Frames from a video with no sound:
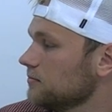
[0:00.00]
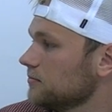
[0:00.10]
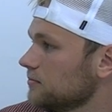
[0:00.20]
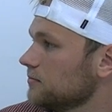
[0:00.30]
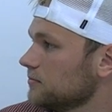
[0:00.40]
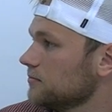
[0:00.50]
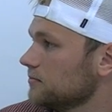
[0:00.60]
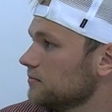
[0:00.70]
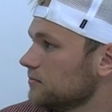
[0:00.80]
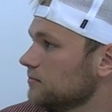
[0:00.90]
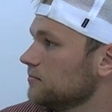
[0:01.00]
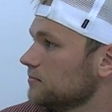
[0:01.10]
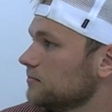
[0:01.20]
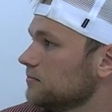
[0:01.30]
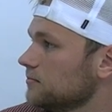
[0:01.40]

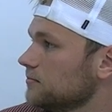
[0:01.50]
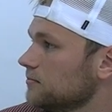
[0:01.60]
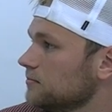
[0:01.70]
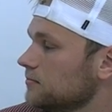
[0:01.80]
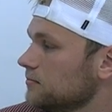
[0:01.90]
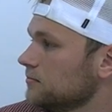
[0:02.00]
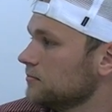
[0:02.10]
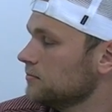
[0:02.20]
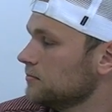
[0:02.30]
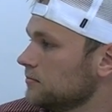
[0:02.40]
No words are spoken by the person on screen.